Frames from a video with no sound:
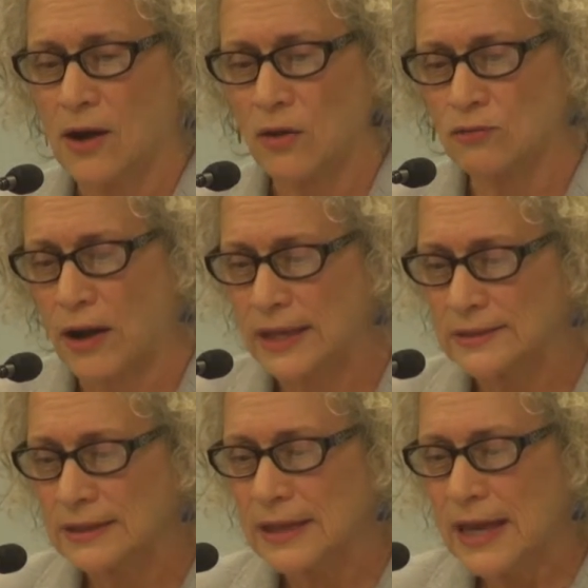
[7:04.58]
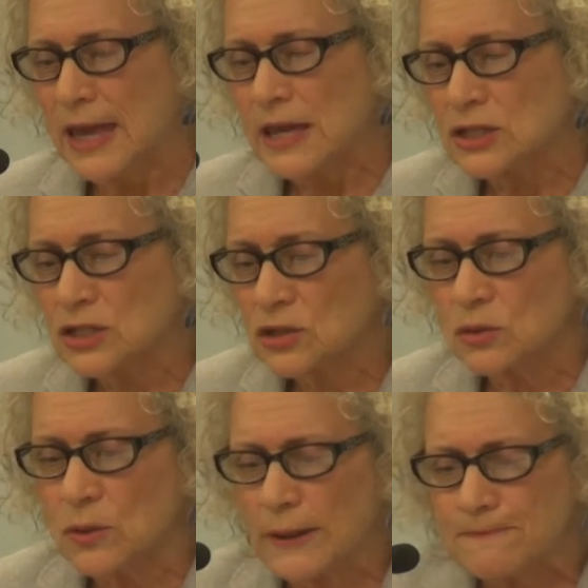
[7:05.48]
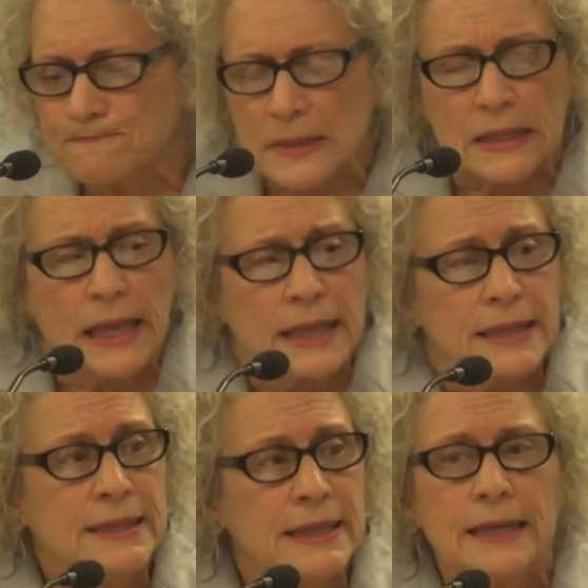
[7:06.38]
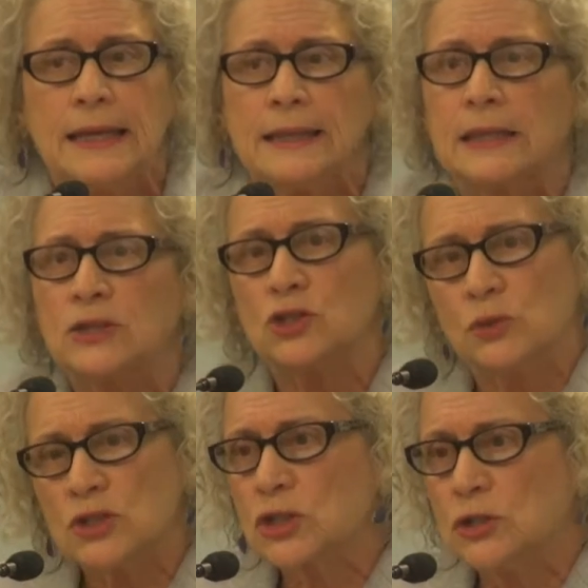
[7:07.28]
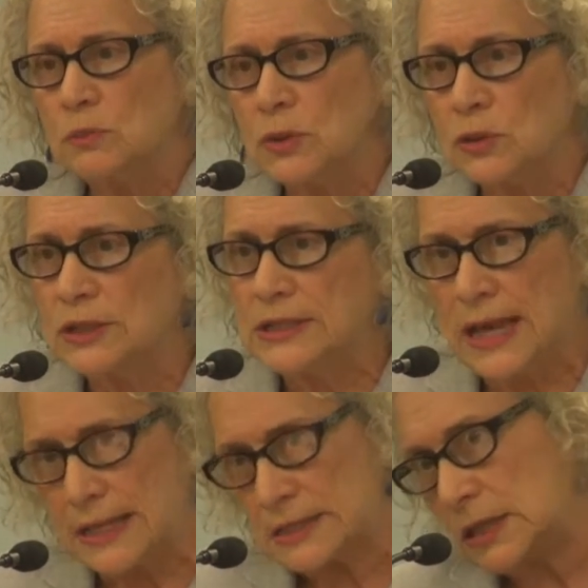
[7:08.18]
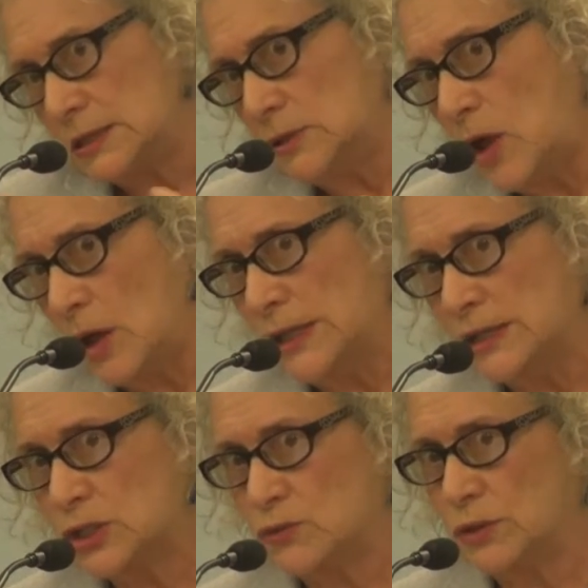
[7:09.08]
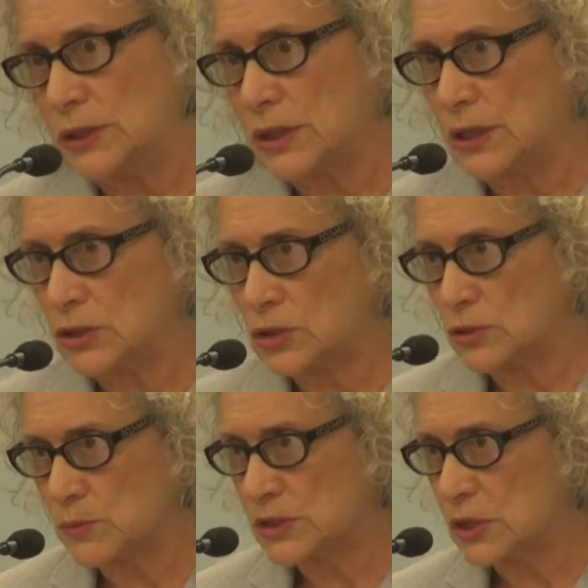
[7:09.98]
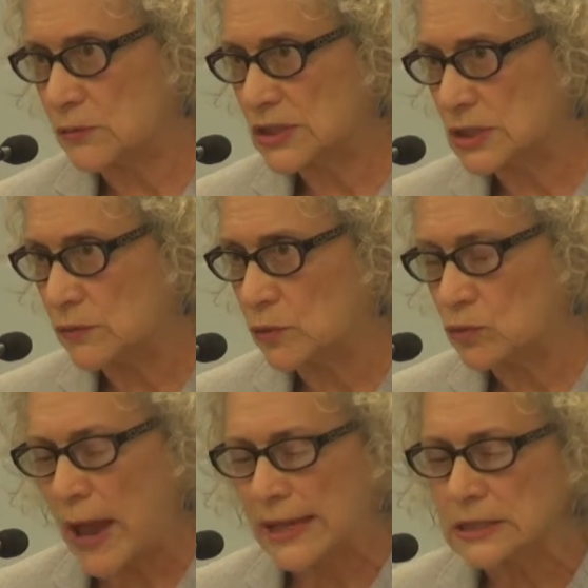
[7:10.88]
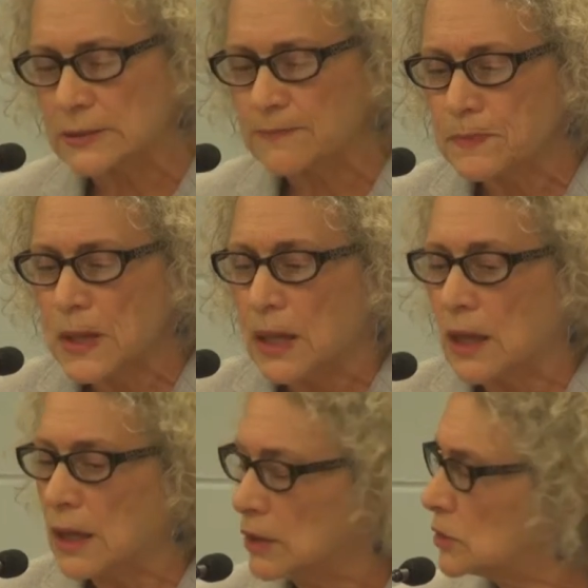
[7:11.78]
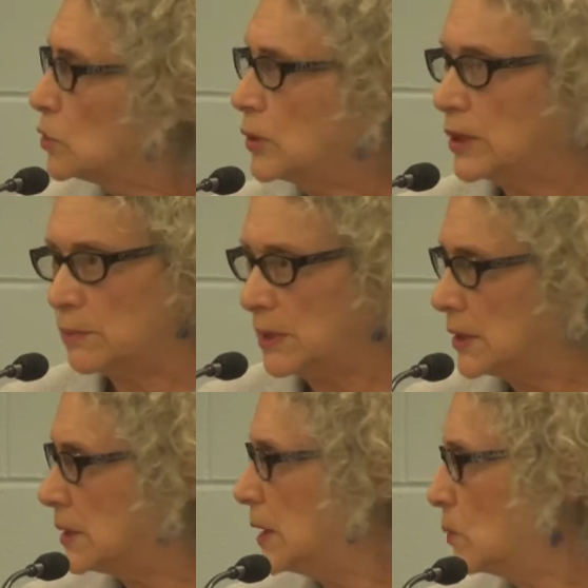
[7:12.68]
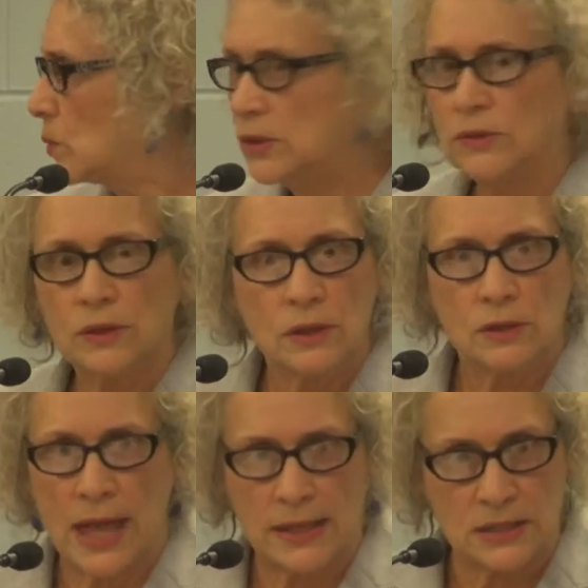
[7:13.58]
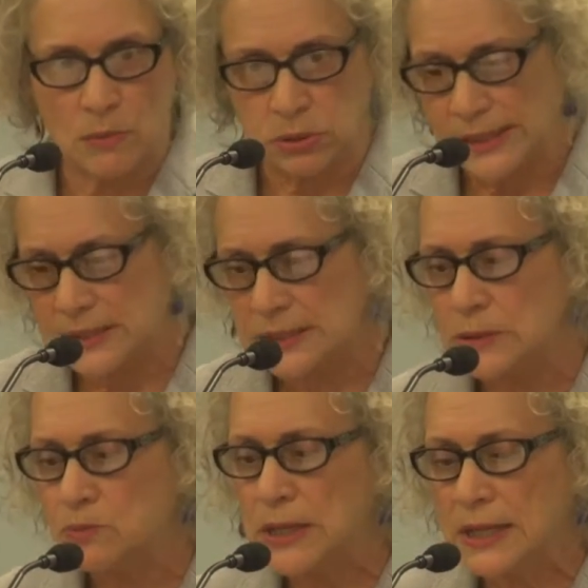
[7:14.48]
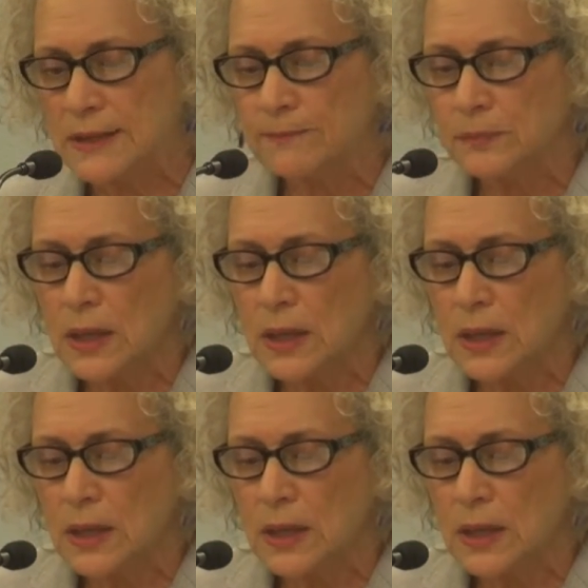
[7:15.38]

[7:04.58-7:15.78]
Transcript: All right. So the Jewish community has had a long history in terms of civil rights, including beginning with the NAACP.